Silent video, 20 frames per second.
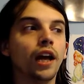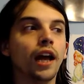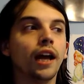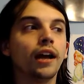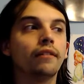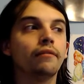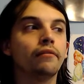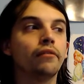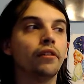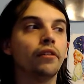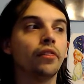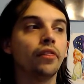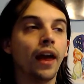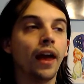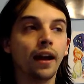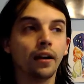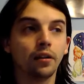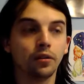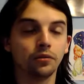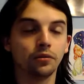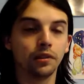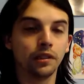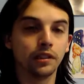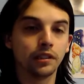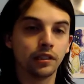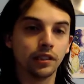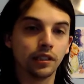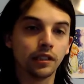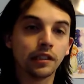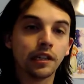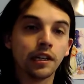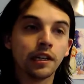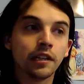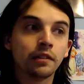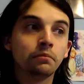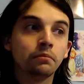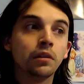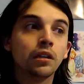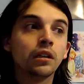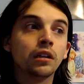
have that early into the game,